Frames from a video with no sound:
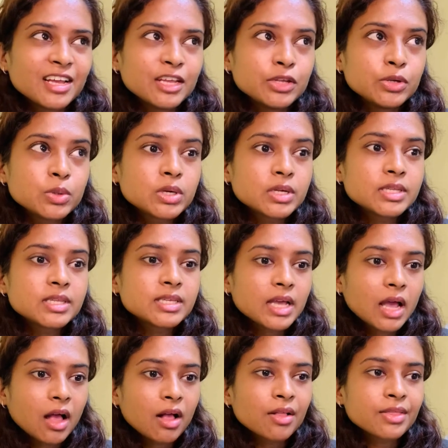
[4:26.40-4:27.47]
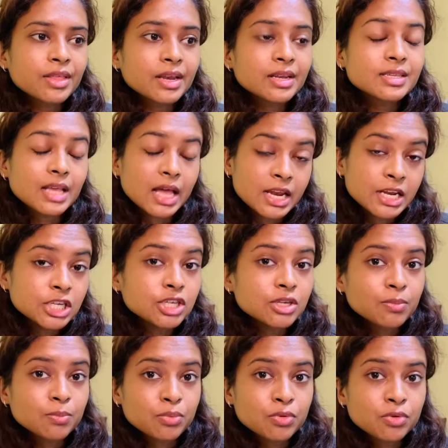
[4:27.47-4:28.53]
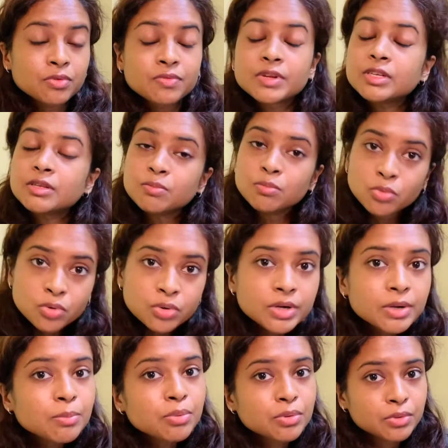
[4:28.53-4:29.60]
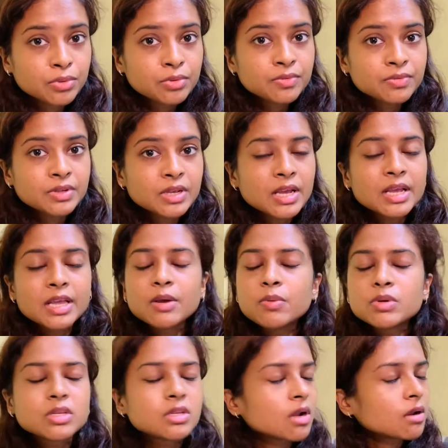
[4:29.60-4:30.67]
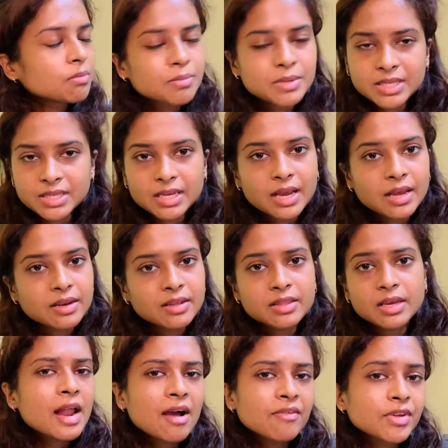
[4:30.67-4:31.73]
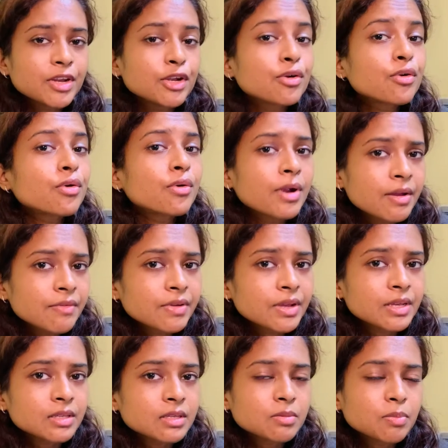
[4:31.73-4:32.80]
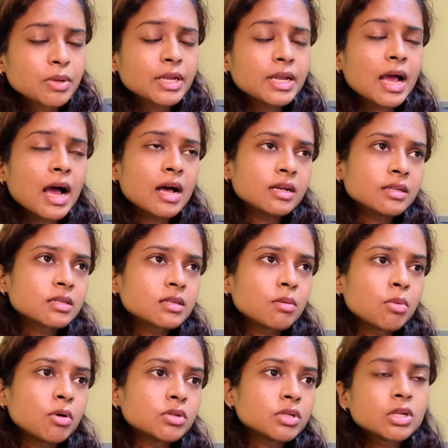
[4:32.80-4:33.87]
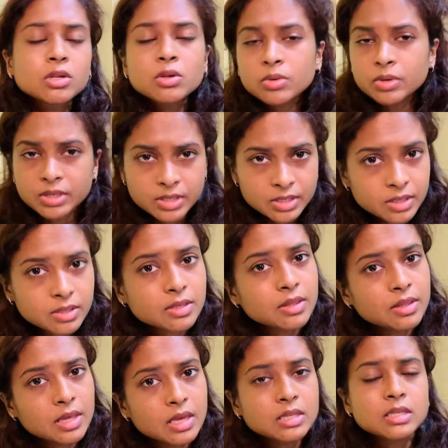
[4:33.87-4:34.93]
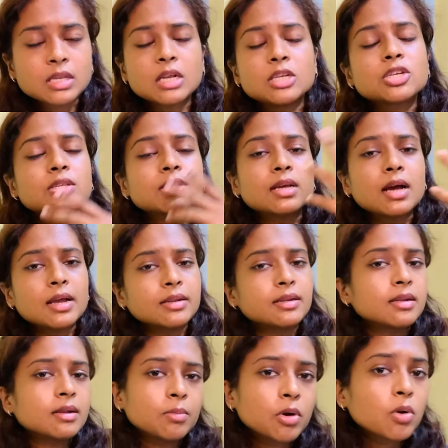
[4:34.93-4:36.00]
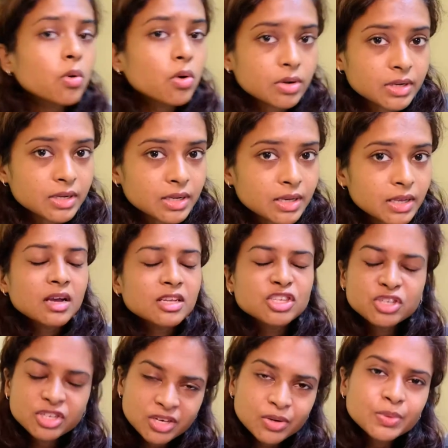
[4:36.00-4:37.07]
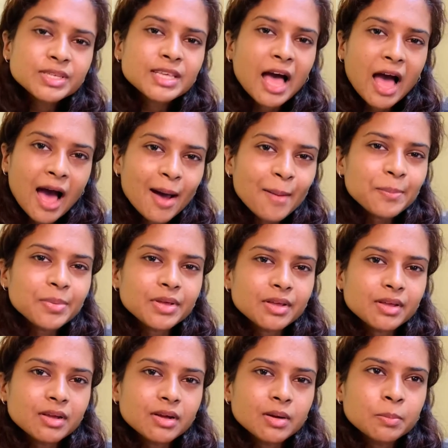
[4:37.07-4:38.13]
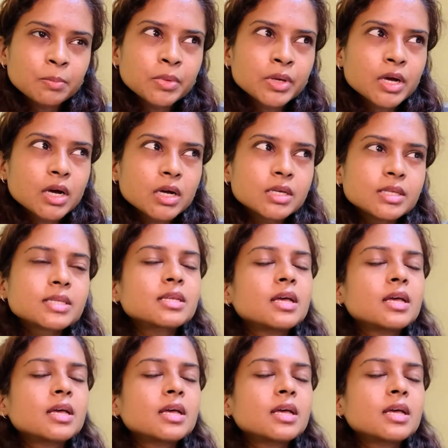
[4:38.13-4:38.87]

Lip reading: you could tell that his energy improved, his mood improved. He was not missing anything. He didn't have any cravings, but he asked about including certain things, and I just guided him accordingly. So he was happy because